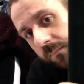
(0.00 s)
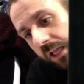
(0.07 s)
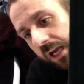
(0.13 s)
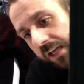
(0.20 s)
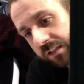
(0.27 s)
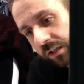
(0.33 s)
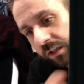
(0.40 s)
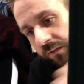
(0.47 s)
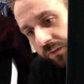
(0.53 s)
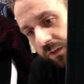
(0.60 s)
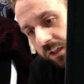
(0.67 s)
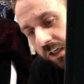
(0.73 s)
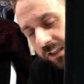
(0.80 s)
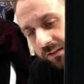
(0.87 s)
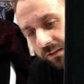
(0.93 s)
I don't know if you
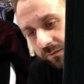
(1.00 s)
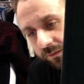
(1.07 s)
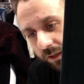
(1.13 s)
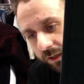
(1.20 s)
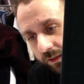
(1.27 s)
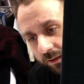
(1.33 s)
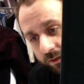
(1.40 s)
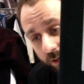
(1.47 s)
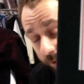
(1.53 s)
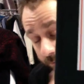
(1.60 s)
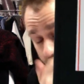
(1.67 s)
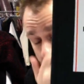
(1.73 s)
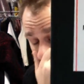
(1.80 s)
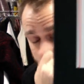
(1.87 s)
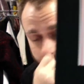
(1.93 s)
guys have
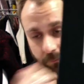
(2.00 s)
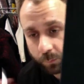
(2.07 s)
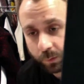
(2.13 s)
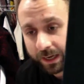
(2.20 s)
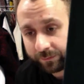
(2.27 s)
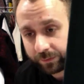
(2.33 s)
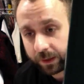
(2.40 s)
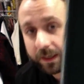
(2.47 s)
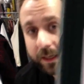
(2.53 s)
whatever.